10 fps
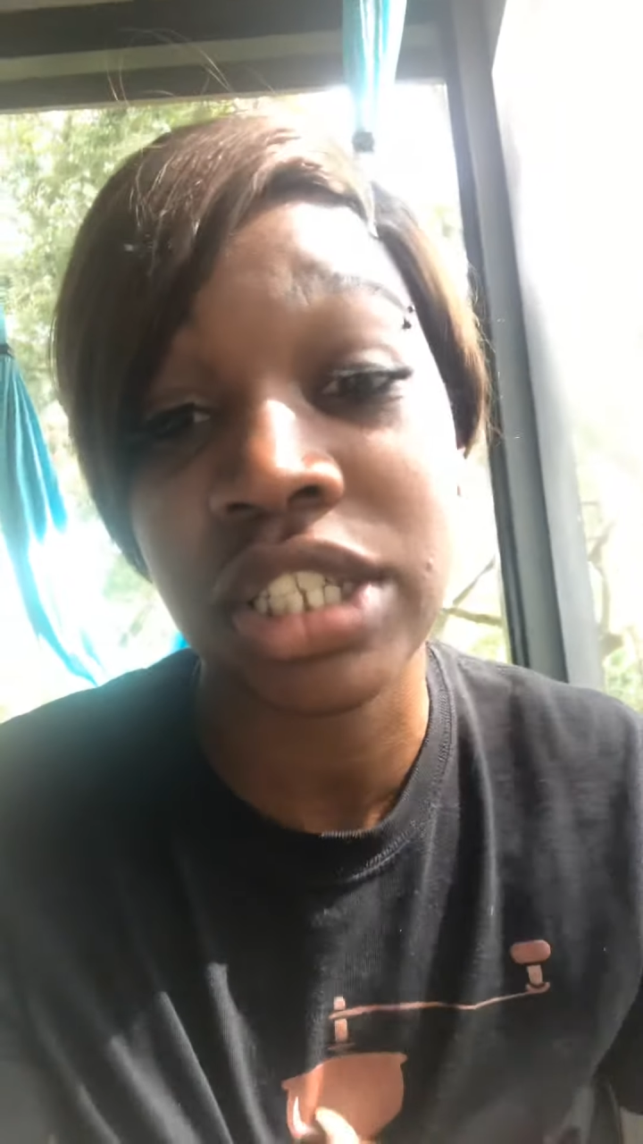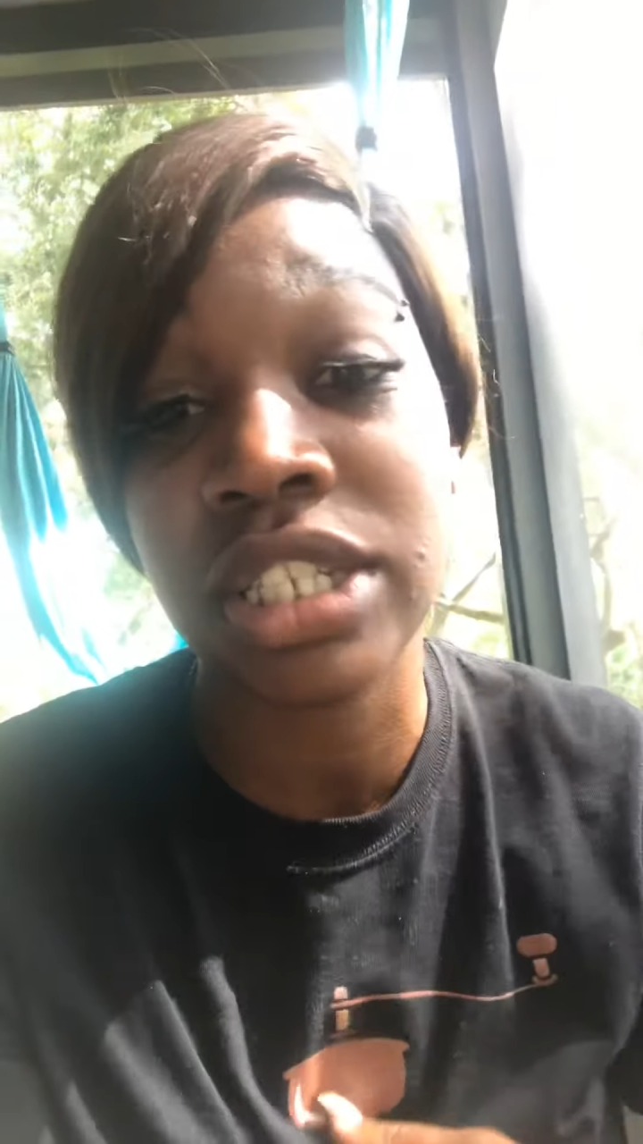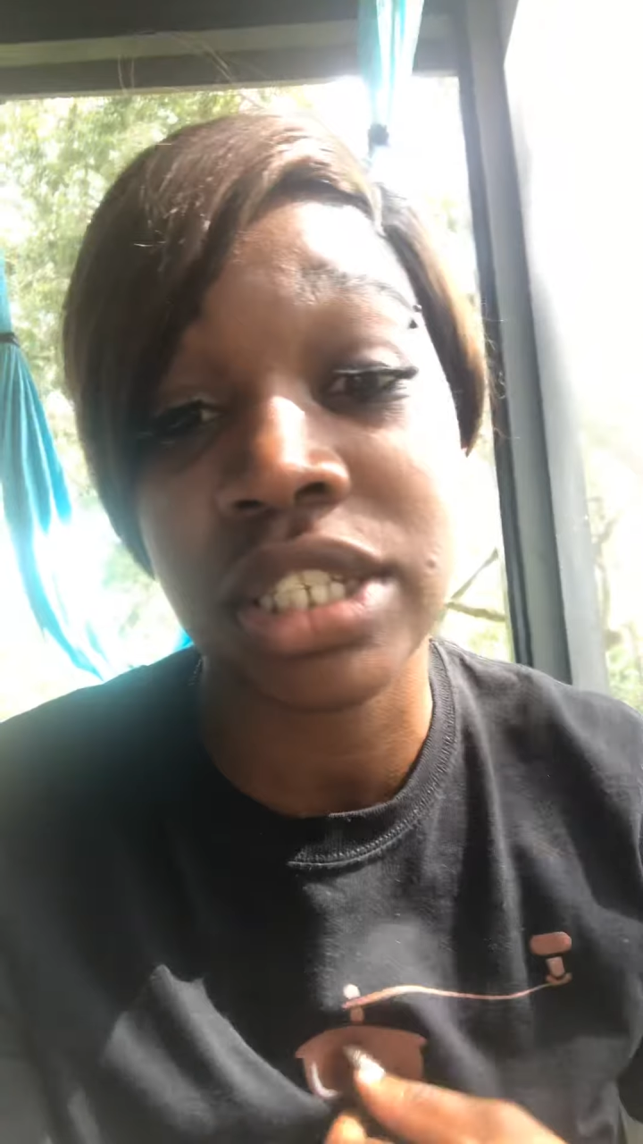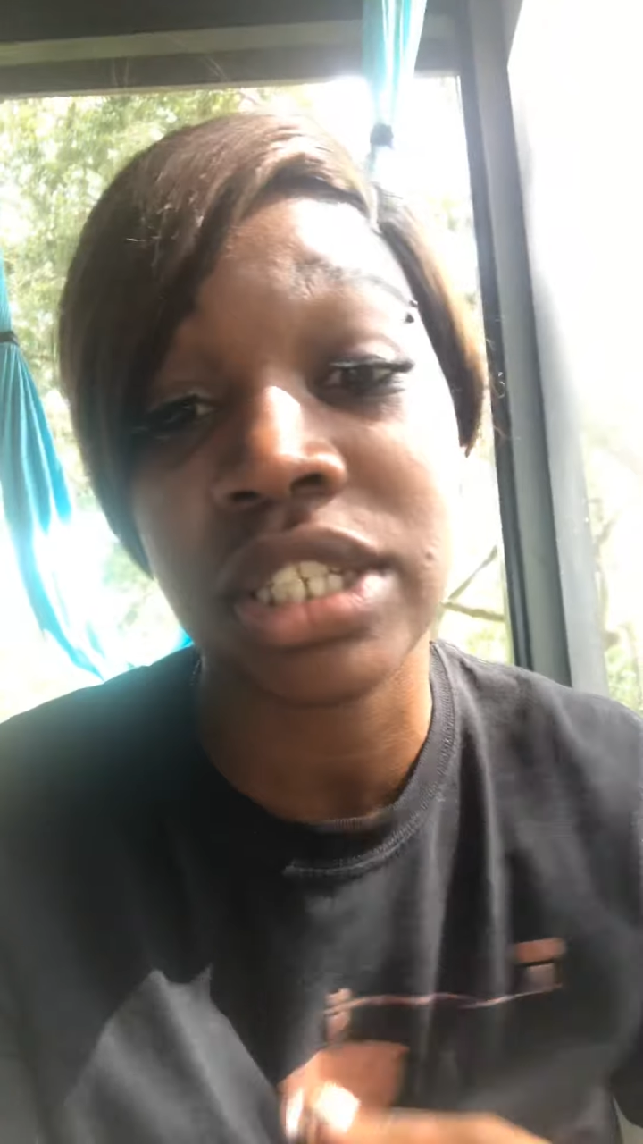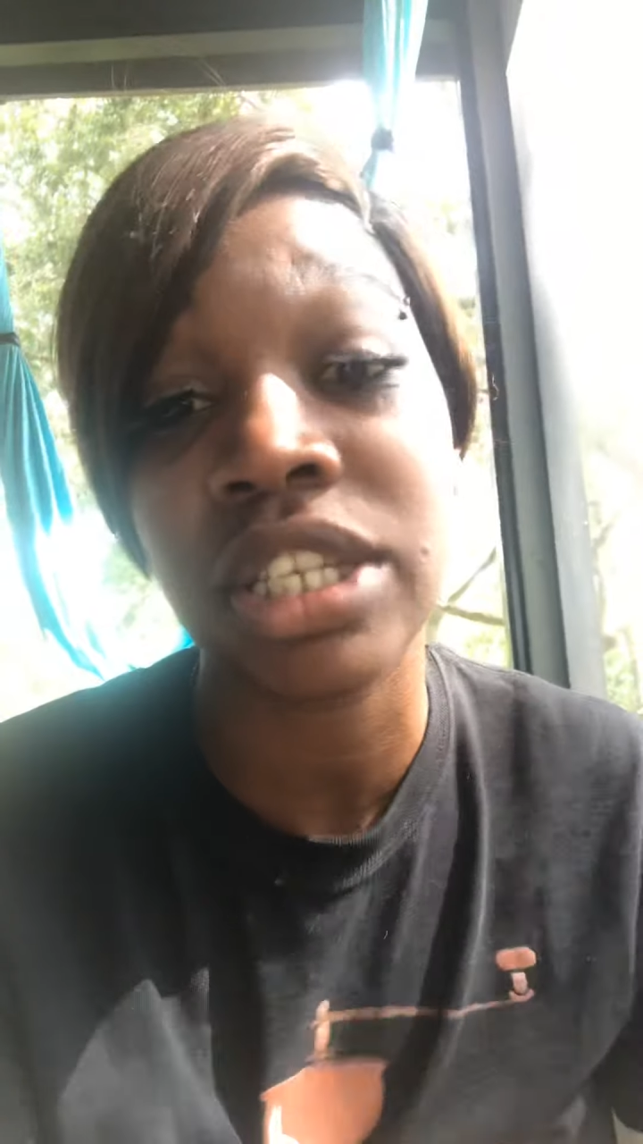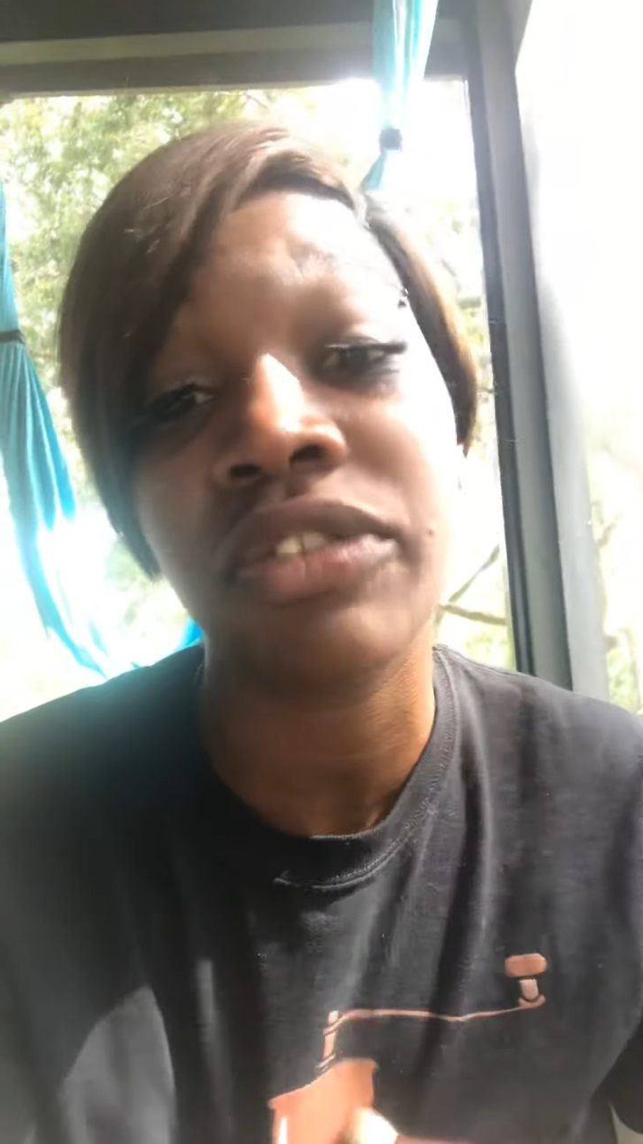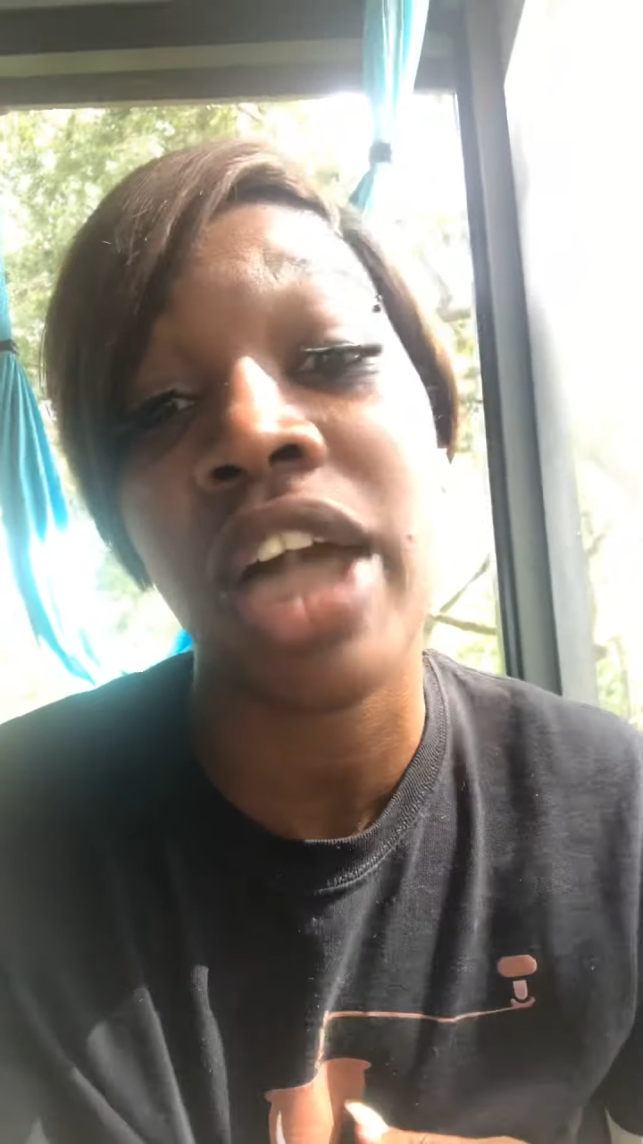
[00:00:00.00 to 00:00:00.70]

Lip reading: sensitive